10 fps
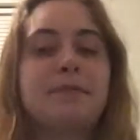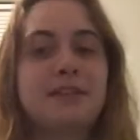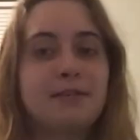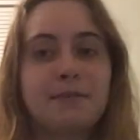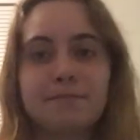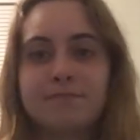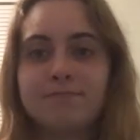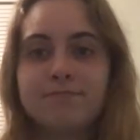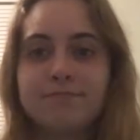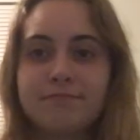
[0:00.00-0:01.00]
I mean,
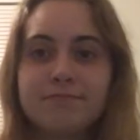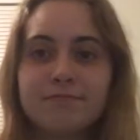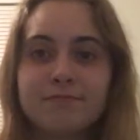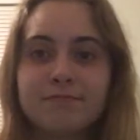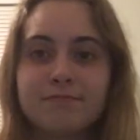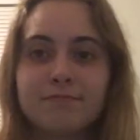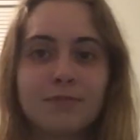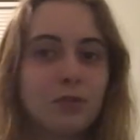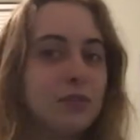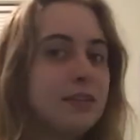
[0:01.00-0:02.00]

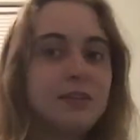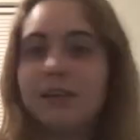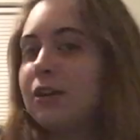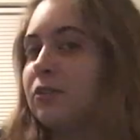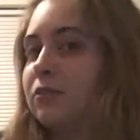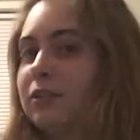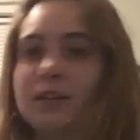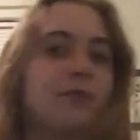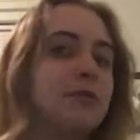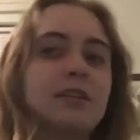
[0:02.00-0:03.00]
who didn't know?
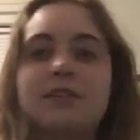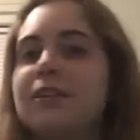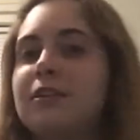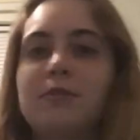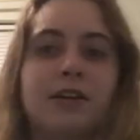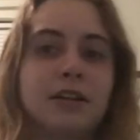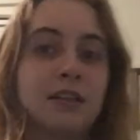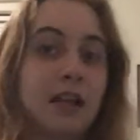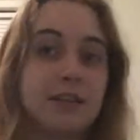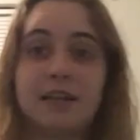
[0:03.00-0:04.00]

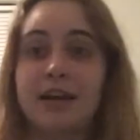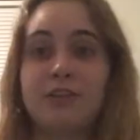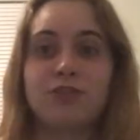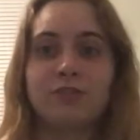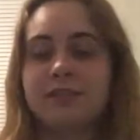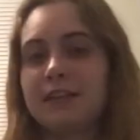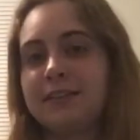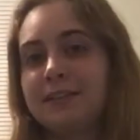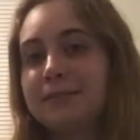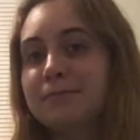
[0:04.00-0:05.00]
Anyone? Because I sure as hell
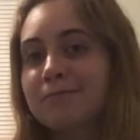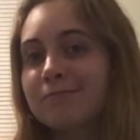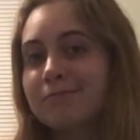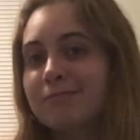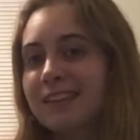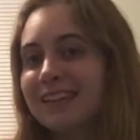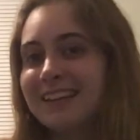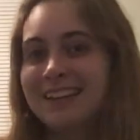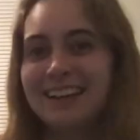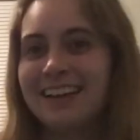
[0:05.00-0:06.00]
did.
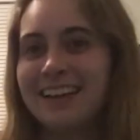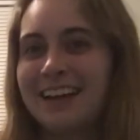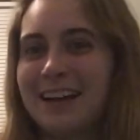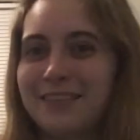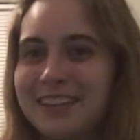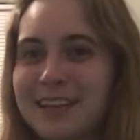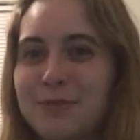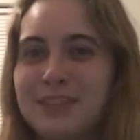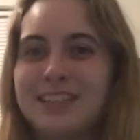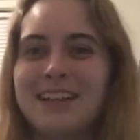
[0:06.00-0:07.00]
I mean, that
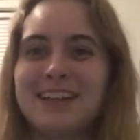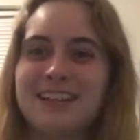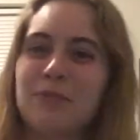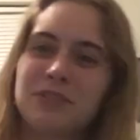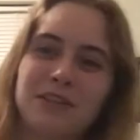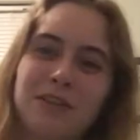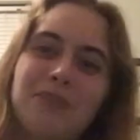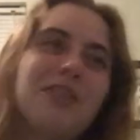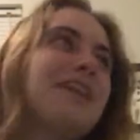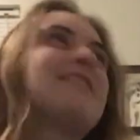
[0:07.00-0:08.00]
was
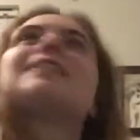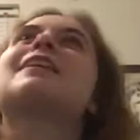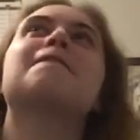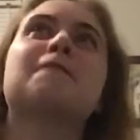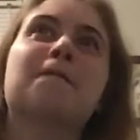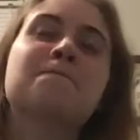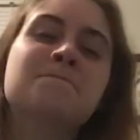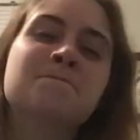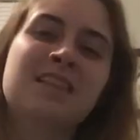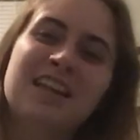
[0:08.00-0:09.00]
another thing that
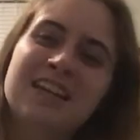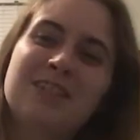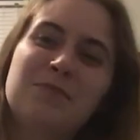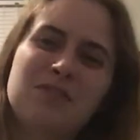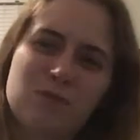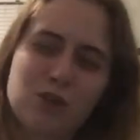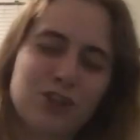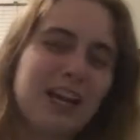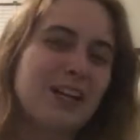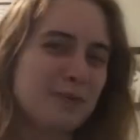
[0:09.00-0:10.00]
he's been
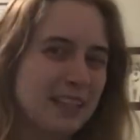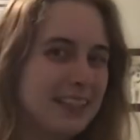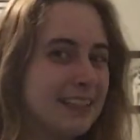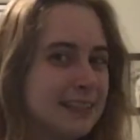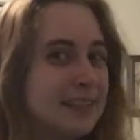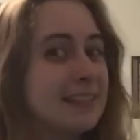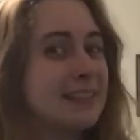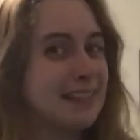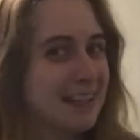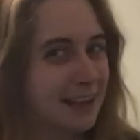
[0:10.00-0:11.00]
foreshadowing this since
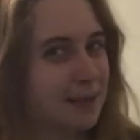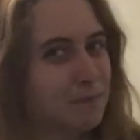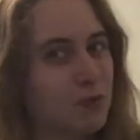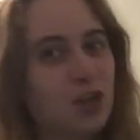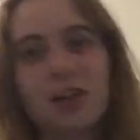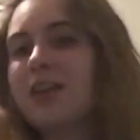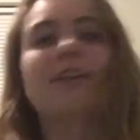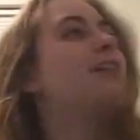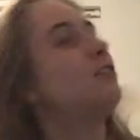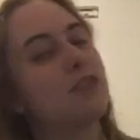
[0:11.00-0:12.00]
the second book.
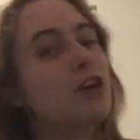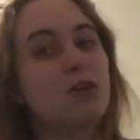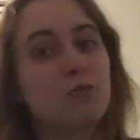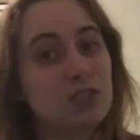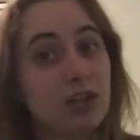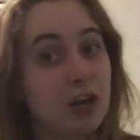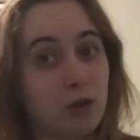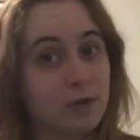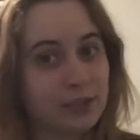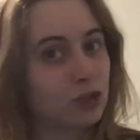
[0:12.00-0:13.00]
Elokar was not
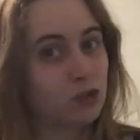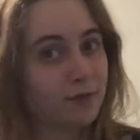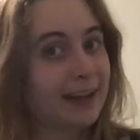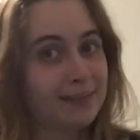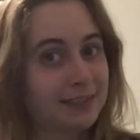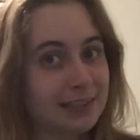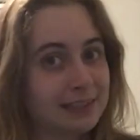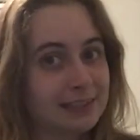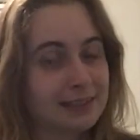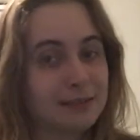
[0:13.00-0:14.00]
going to survive
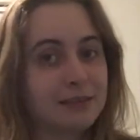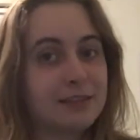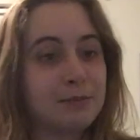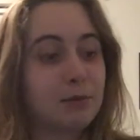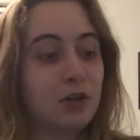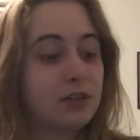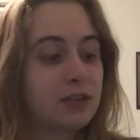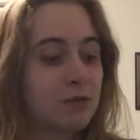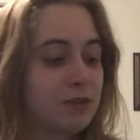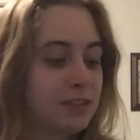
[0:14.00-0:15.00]
this book.
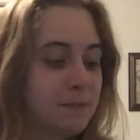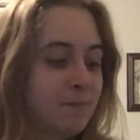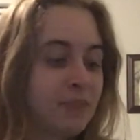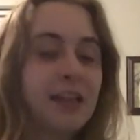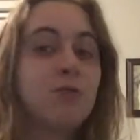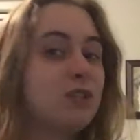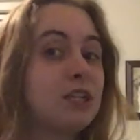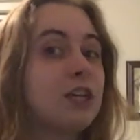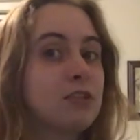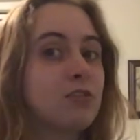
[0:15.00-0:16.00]
He wasn't
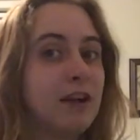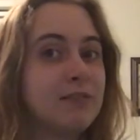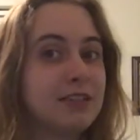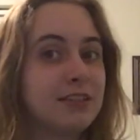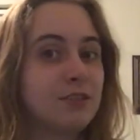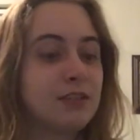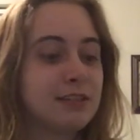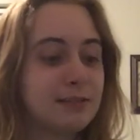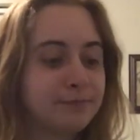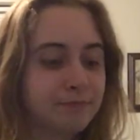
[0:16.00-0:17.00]
going to survive the
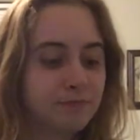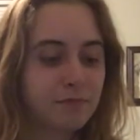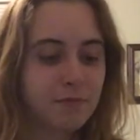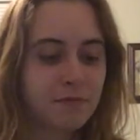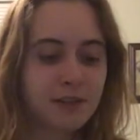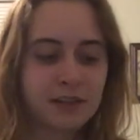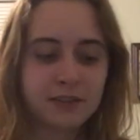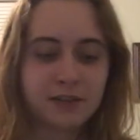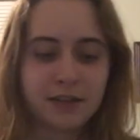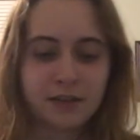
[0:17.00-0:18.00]
series.
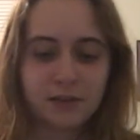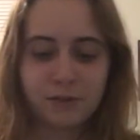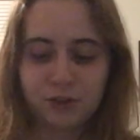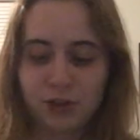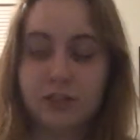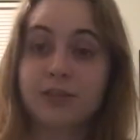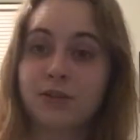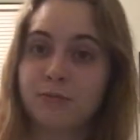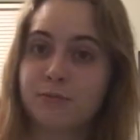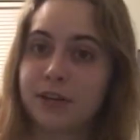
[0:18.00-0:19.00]
And which
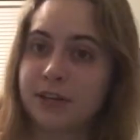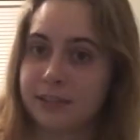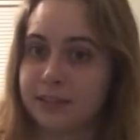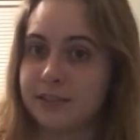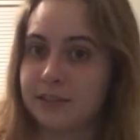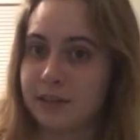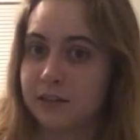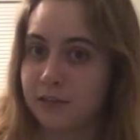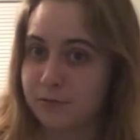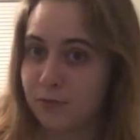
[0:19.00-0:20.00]
also brings
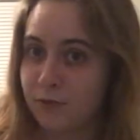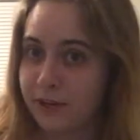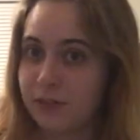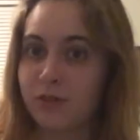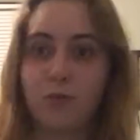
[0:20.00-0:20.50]
another point.